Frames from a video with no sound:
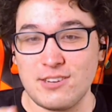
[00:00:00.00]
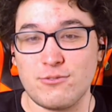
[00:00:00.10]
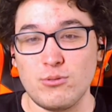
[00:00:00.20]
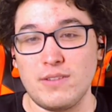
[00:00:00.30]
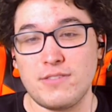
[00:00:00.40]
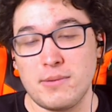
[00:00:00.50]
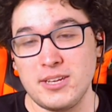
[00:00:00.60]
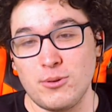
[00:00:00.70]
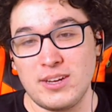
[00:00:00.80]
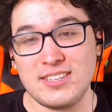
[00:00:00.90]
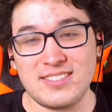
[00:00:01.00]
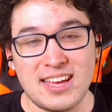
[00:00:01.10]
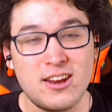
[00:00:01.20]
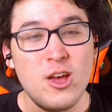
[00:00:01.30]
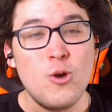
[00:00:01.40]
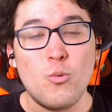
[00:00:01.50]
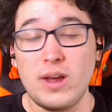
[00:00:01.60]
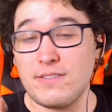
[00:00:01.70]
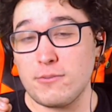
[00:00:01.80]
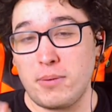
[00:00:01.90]
rule of thumb in Gwent is that
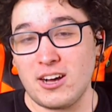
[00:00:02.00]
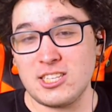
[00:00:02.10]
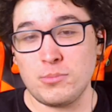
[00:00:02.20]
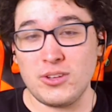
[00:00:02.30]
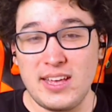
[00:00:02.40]
whenever possible,